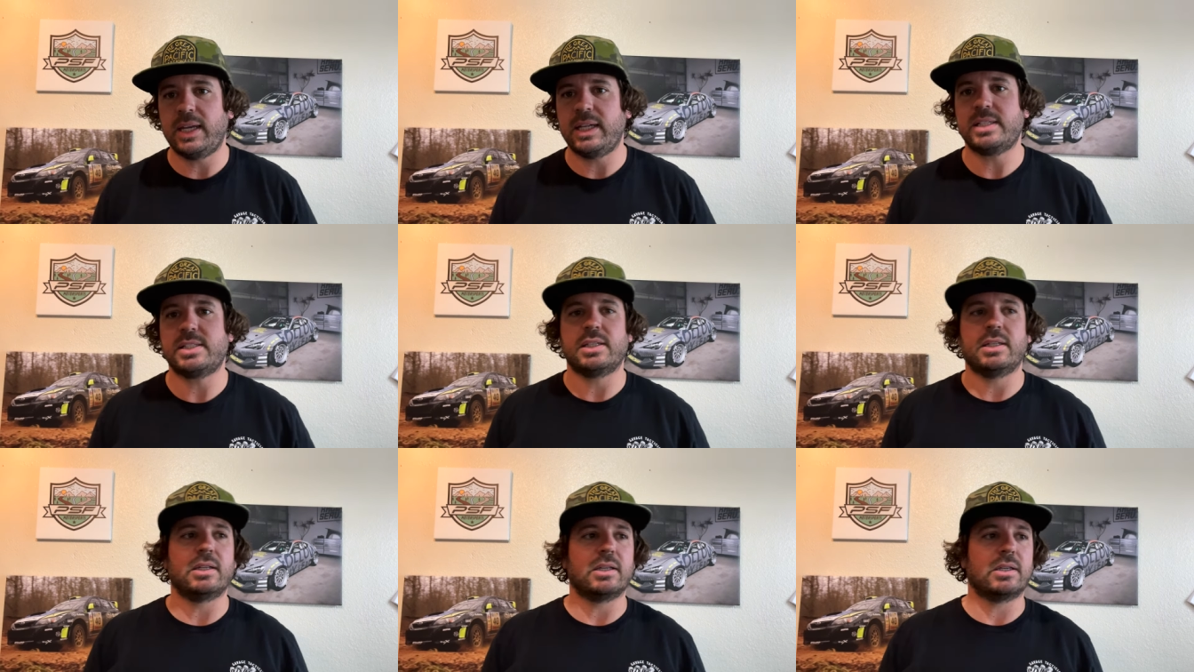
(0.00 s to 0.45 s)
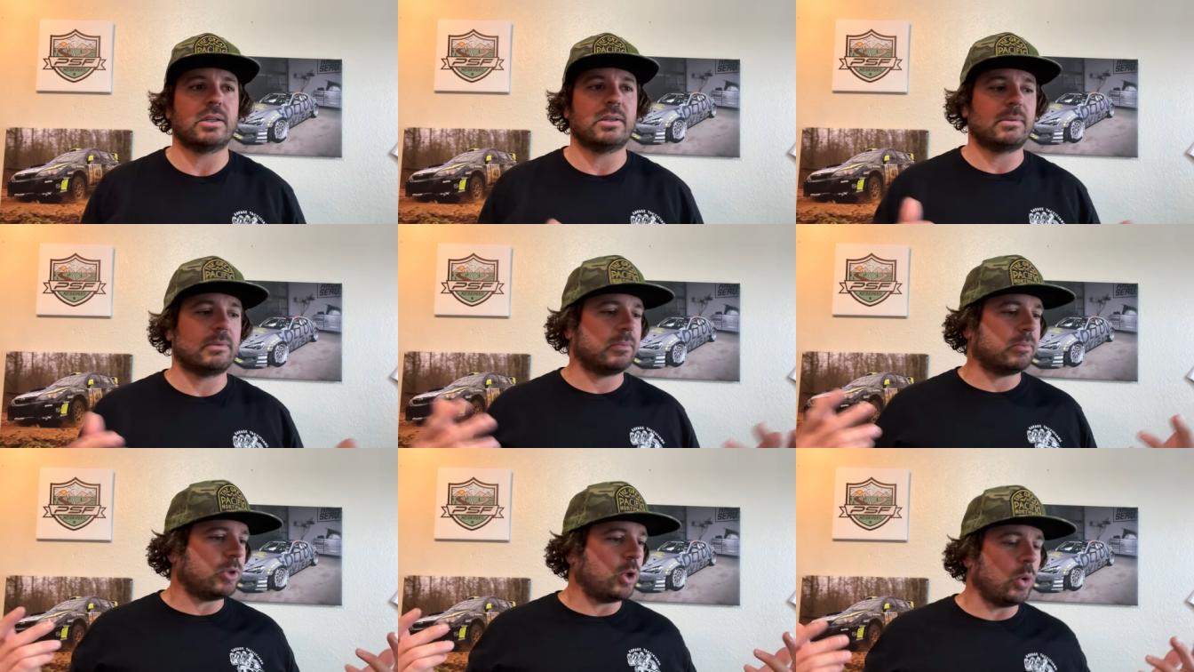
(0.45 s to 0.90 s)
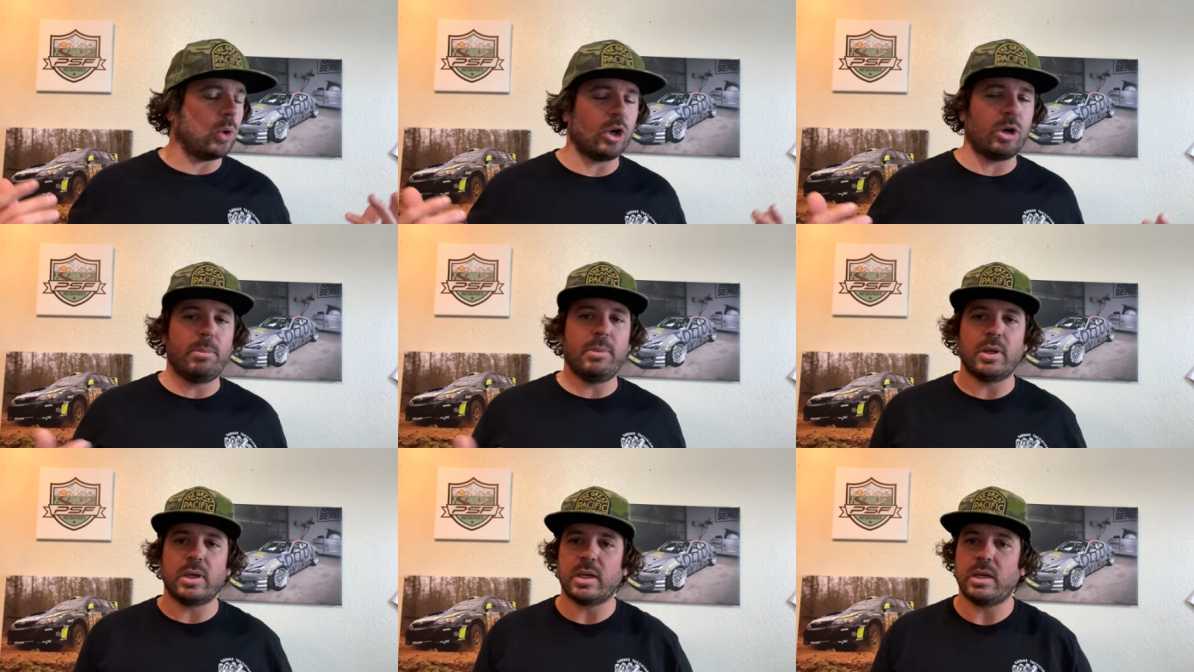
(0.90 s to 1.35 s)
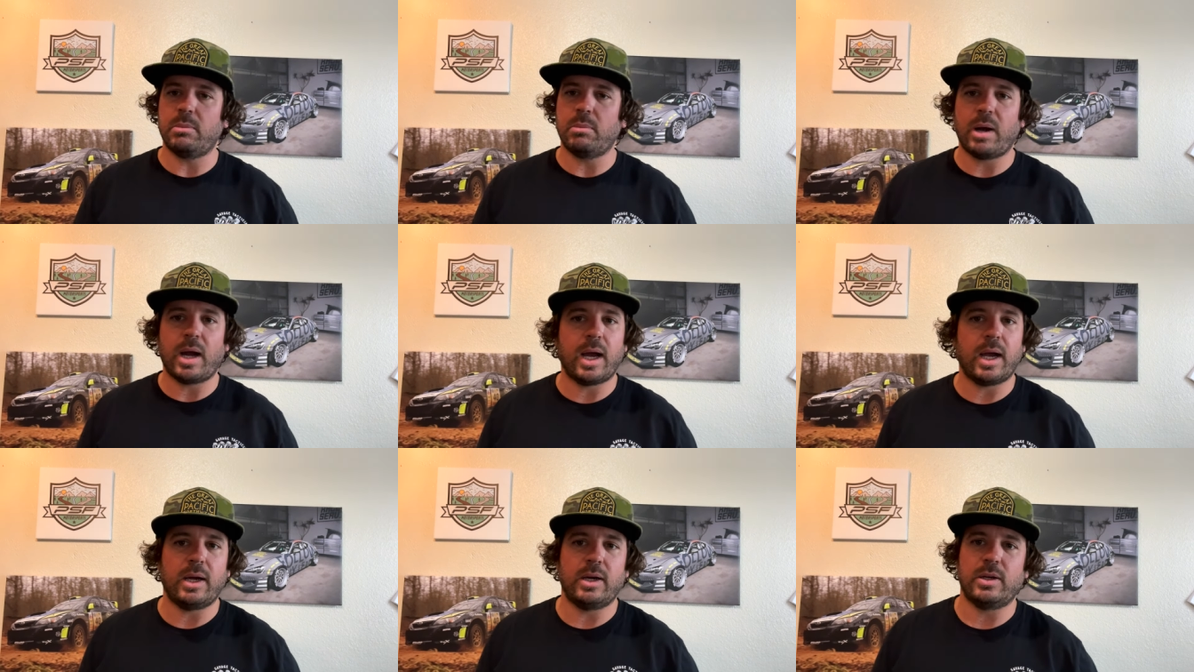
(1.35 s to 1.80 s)
it's a quarter million
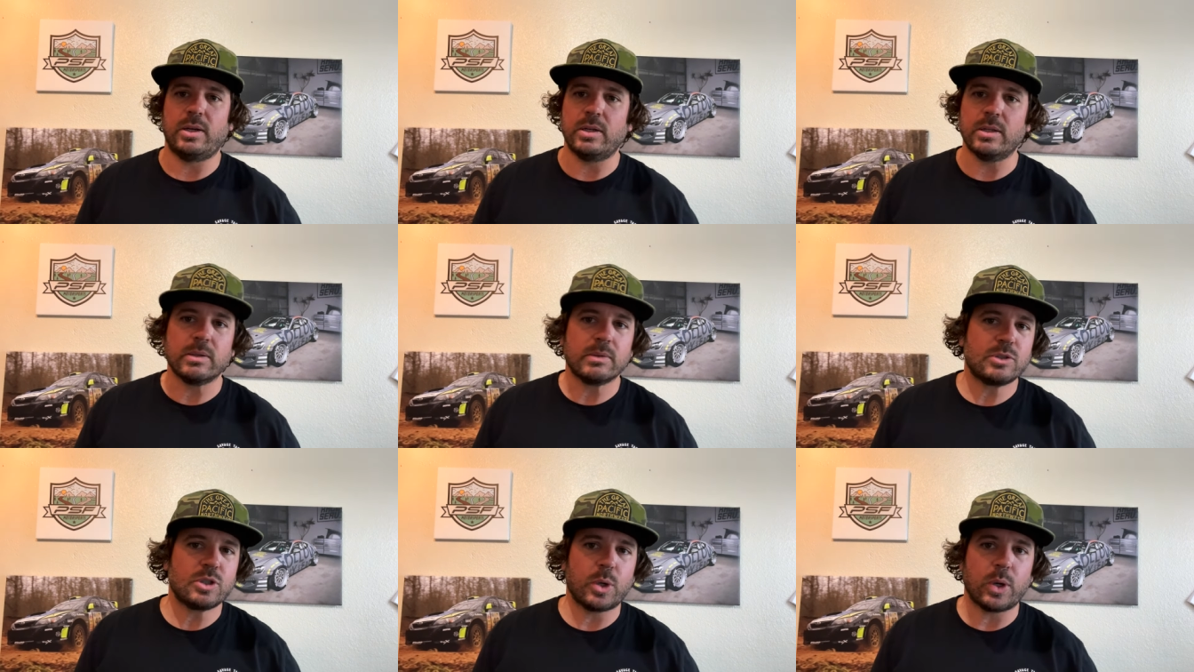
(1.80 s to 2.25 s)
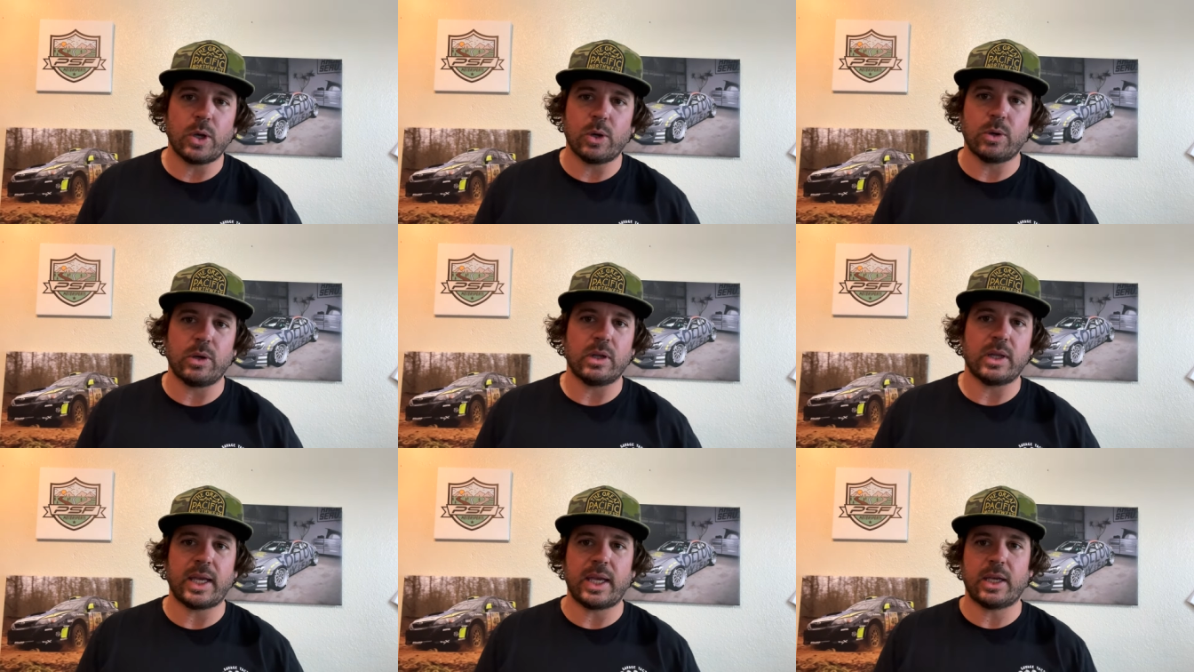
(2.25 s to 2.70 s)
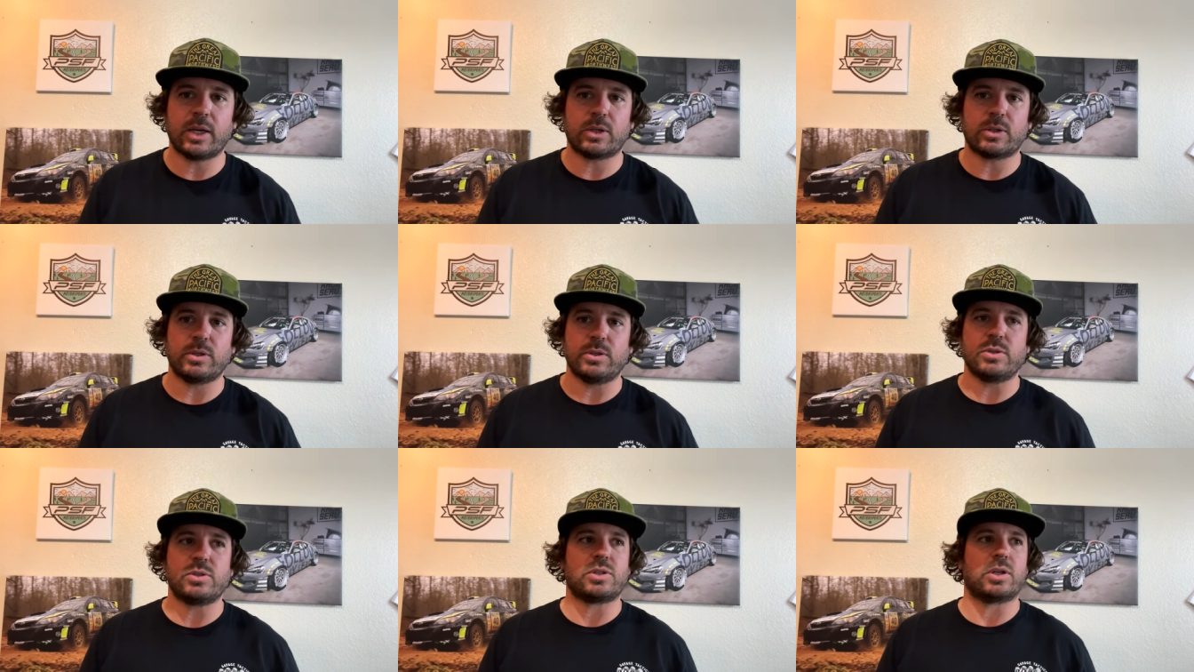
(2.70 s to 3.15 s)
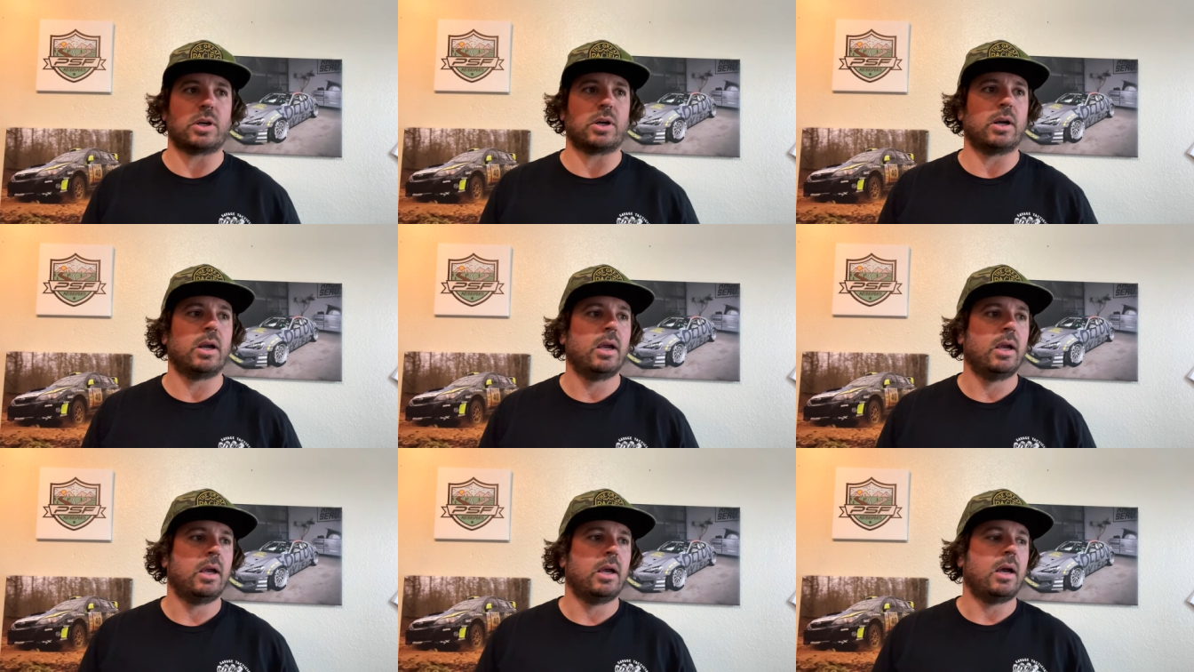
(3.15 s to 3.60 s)
mile Toyota Land
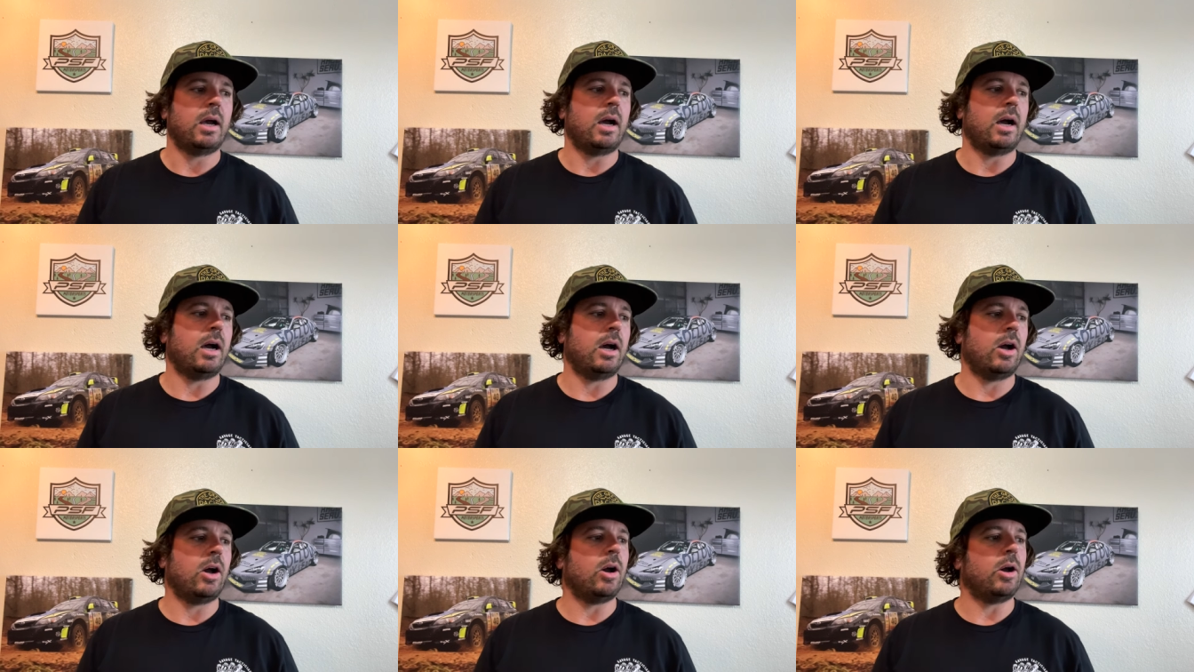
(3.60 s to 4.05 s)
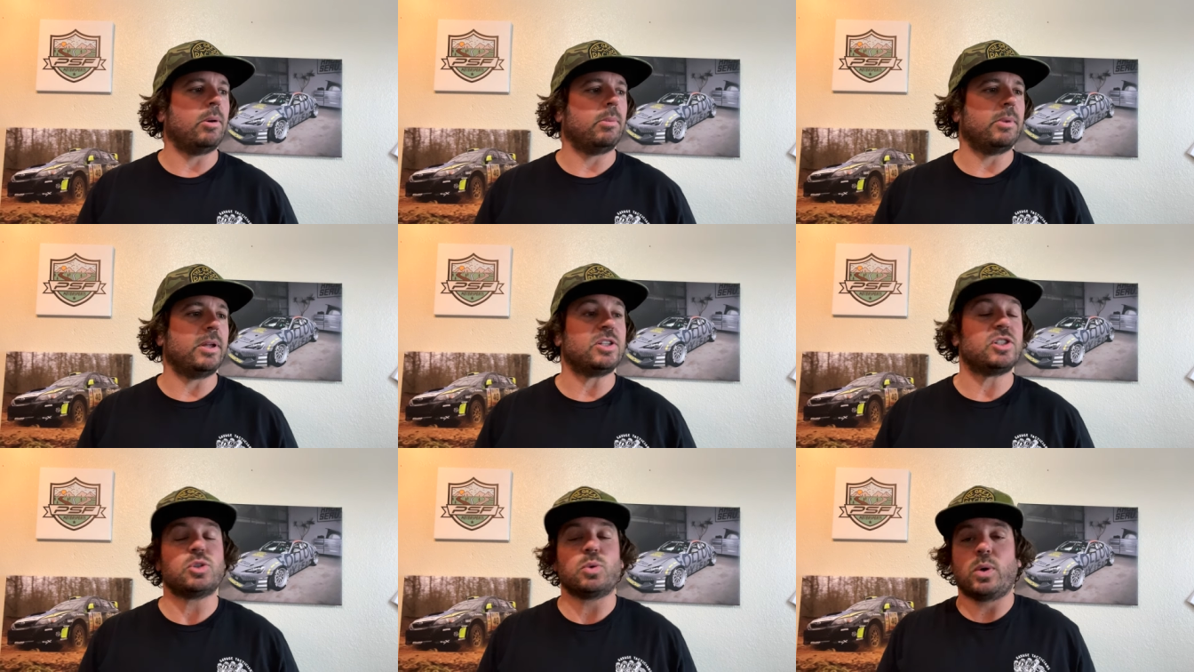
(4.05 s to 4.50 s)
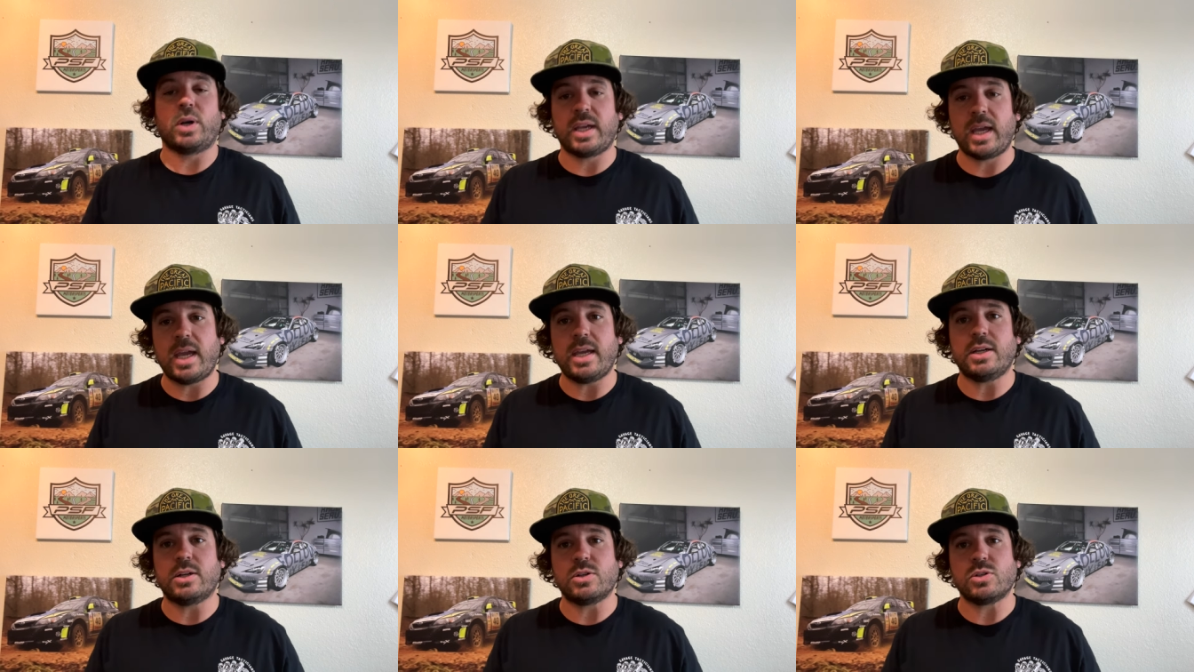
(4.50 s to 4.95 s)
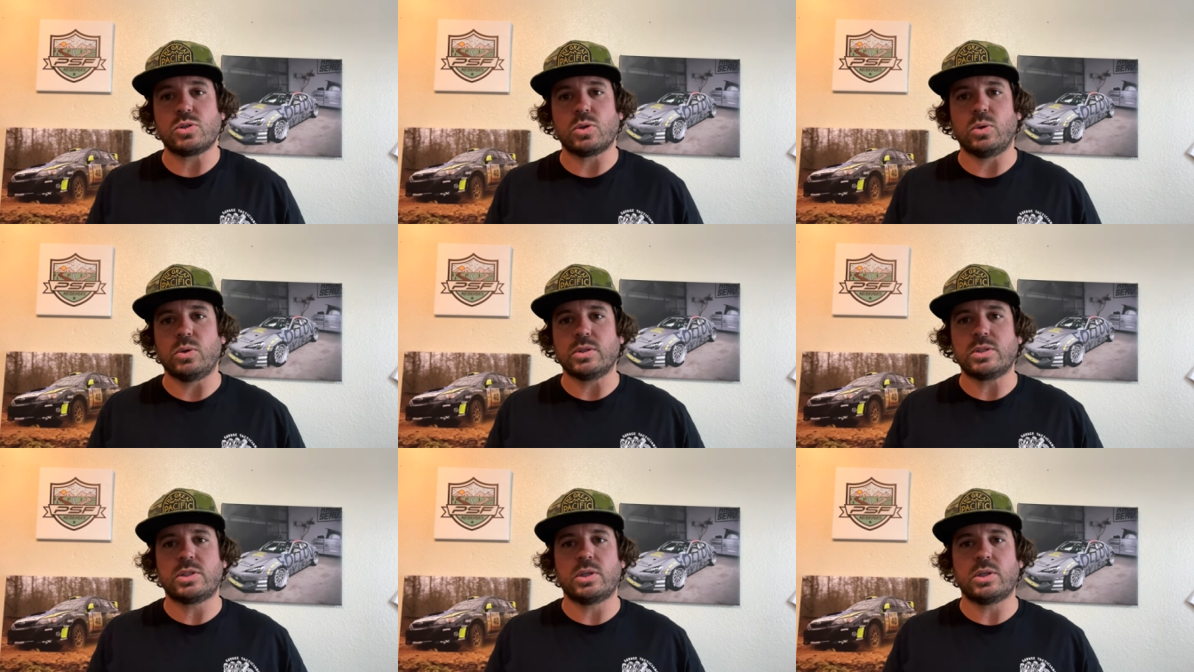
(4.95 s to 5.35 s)
Cruiser um, that's 28 years old.